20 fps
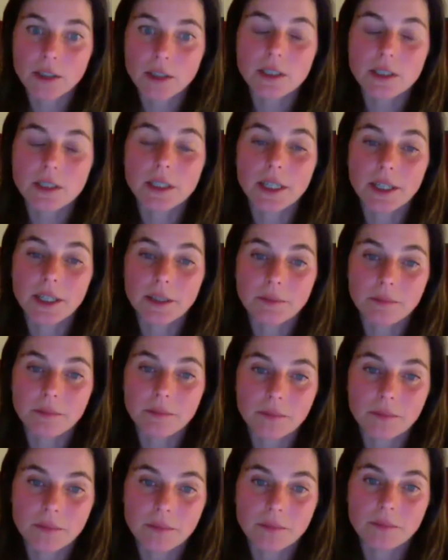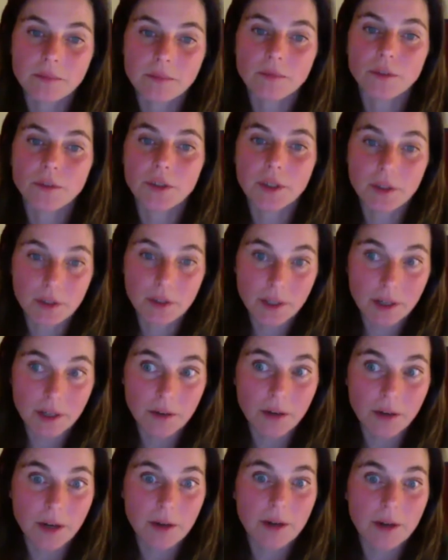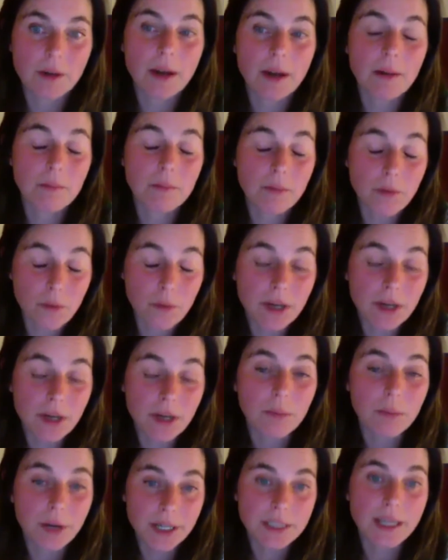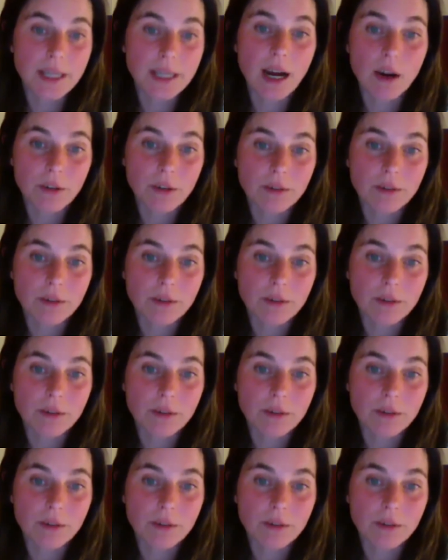yeah, for a real breakdown.